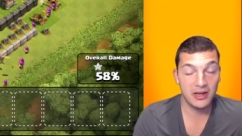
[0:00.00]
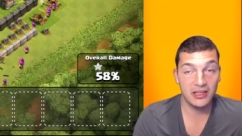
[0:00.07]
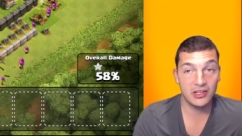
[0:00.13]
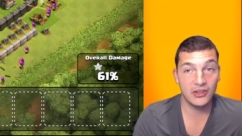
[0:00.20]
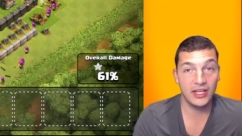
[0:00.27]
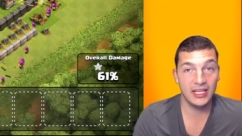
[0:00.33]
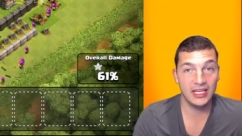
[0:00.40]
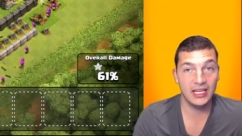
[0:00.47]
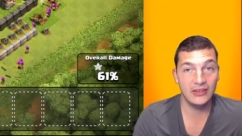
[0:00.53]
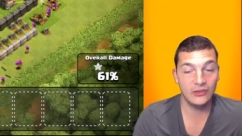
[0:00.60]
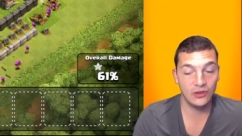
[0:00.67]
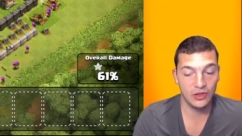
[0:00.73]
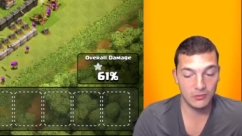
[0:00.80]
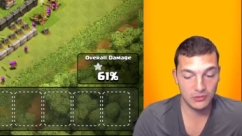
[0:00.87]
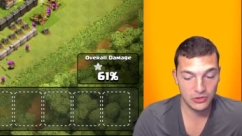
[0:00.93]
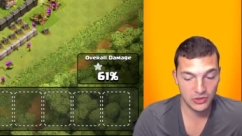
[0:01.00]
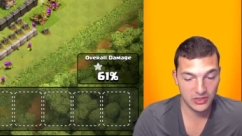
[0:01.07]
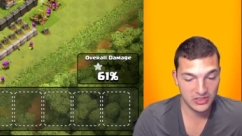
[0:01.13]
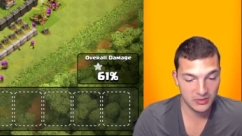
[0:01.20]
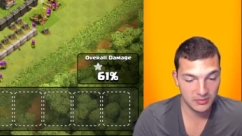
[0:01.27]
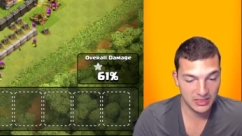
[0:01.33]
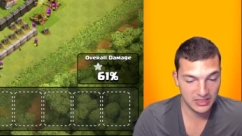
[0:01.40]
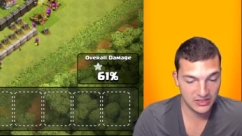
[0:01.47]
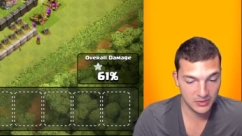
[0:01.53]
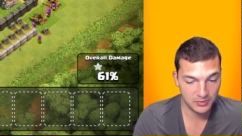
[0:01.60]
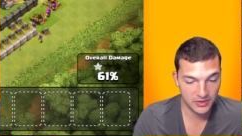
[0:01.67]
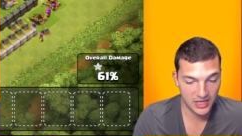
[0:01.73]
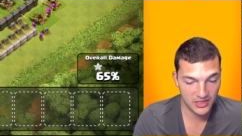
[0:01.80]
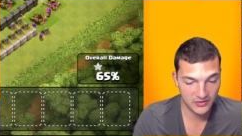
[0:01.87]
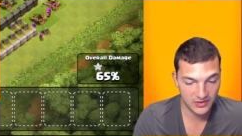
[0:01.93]
of the clan castle, I'm sure it's a big
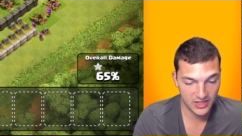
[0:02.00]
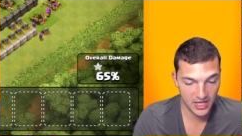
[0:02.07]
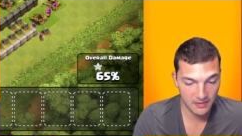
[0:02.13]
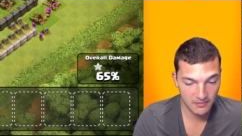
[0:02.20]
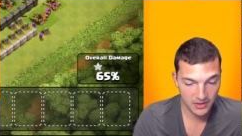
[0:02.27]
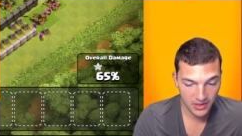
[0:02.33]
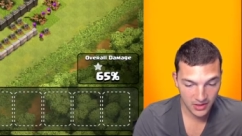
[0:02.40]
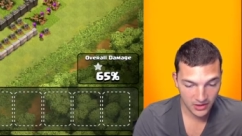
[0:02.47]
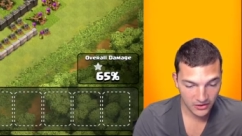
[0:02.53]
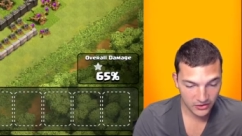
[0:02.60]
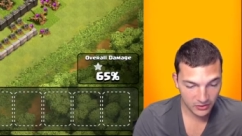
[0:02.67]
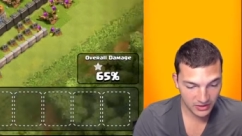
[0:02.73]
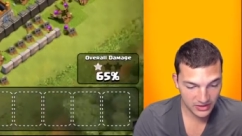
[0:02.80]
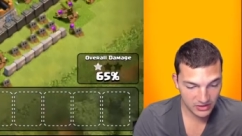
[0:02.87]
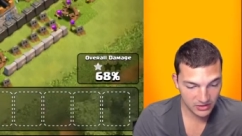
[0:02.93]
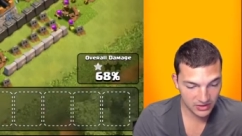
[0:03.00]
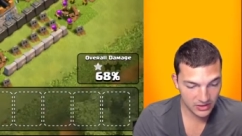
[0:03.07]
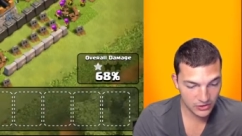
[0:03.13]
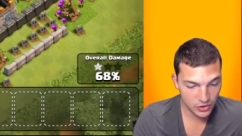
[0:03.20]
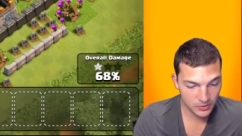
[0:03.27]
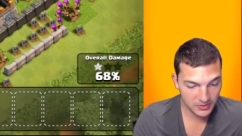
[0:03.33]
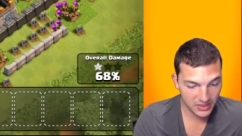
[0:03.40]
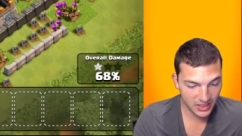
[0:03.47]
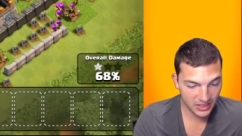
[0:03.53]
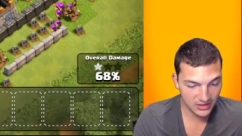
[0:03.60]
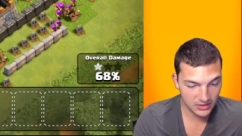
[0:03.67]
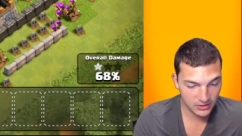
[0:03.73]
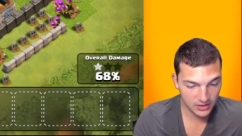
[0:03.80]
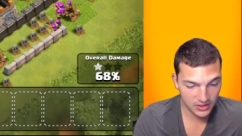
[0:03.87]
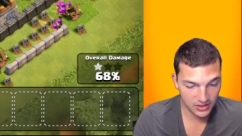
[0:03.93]
surprise for them. So let's see what the troops can
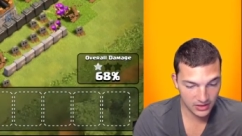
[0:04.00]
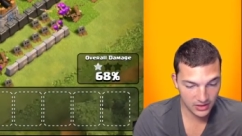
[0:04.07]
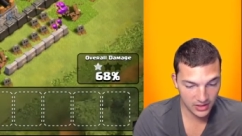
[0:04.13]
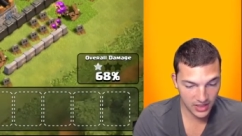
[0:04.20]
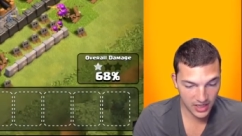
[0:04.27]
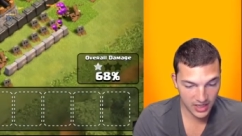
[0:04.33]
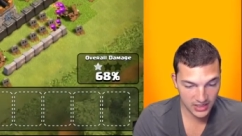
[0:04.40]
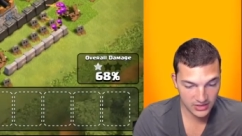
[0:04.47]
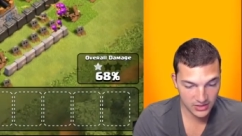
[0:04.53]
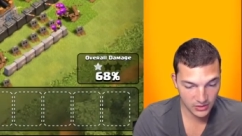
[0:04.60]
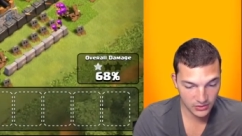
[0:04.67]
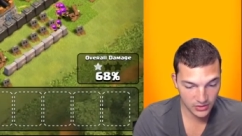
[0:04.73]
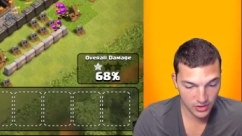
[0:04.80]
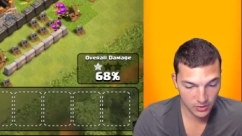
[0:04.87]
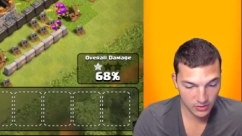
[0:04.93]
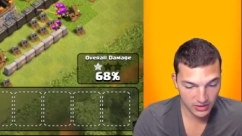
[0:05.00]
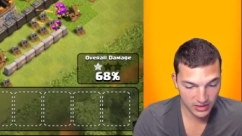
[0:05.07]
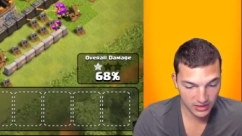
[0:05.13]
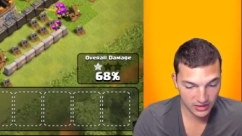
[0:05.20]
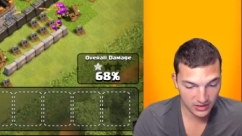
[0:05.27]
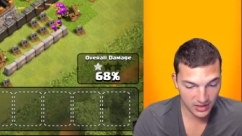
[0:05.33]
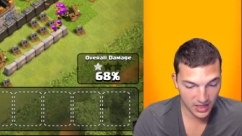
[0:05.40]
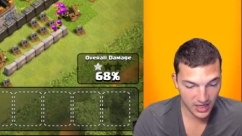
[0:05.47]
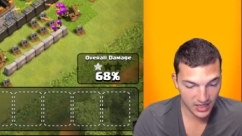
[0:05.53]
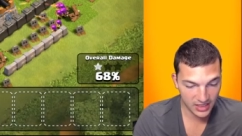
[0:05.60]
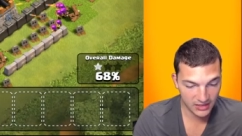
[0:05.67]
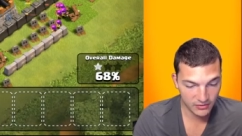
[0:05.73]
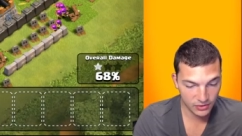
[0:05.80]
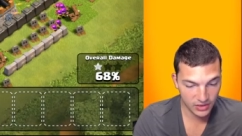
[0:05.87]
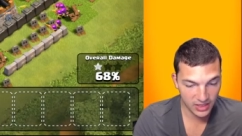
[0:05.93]
do here. I don't know what the high
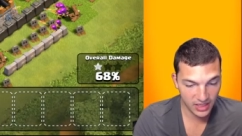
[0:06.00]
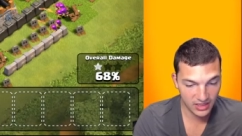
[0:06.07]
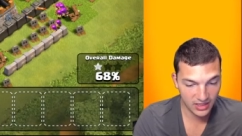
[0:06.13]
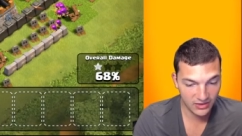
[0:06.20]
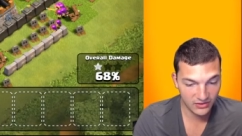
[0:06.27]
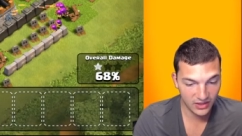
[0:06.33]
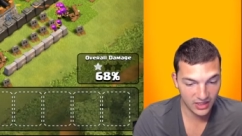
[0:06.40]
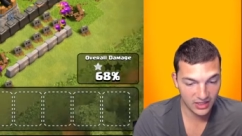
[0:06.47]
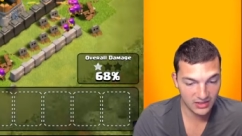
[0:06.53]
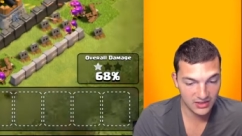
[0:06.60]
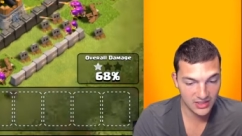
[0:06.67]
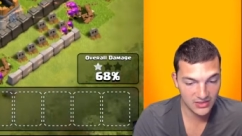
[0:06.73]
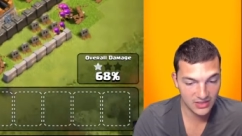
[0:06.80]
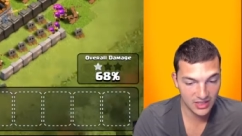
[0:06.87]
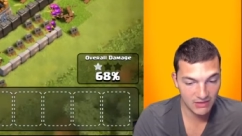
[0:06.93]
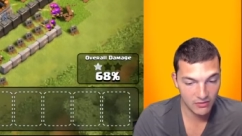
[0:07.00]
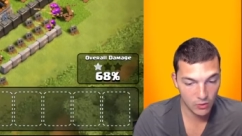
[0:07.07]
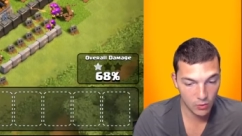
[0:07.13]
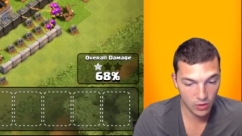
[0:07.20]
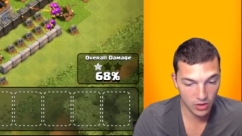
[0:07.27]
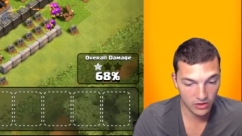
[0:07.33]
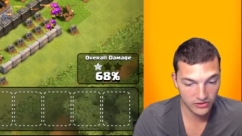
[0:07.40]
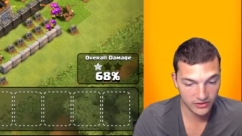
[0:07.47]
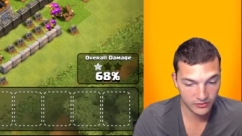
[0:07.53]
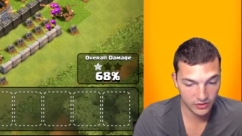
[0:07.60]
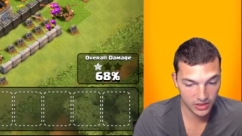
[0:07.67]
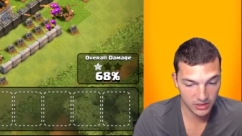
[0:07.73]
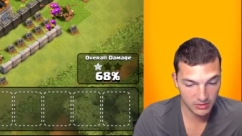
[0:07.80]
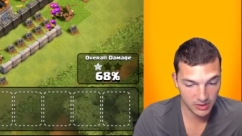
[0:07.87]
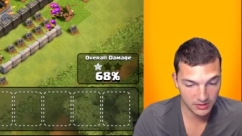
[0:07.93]
level cannons and decent level walls, if we're
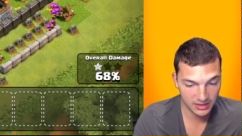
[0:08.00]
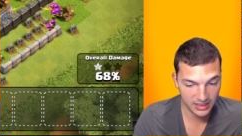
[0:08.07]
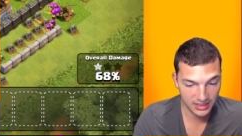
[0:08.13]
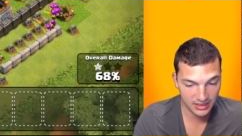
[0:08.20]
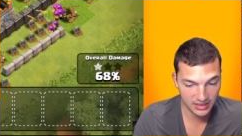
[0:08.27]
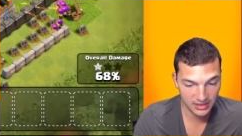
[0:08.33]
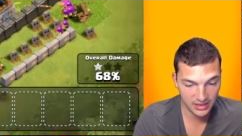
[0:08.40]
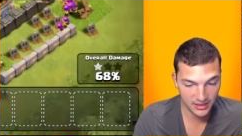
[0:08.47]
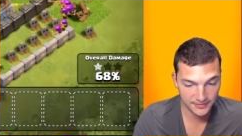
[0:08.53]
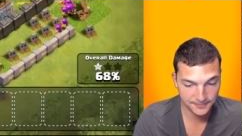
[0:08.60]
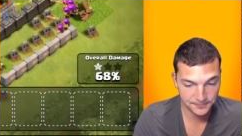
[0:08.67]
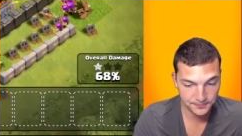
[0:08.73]
going to be able to get in there.